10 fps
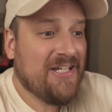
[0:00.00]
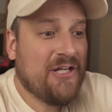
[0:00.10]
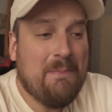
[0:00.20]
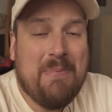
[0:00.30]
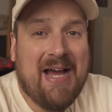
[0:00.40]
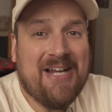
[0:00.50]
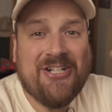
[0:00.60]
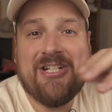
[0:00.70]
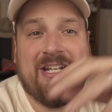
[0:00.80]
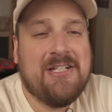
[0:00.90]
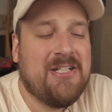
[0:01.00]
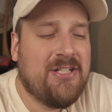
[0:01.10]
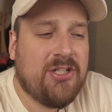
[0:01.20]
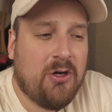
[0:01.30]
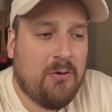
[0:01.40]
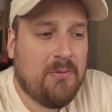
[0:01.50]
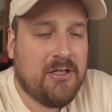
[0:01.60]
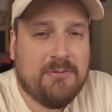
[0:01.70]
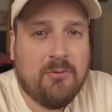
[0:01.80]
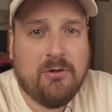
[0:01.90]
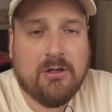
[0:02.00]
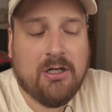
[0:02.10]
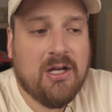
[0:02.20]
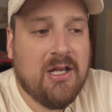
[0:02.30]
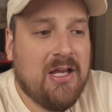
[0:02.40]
compassion, and so much more.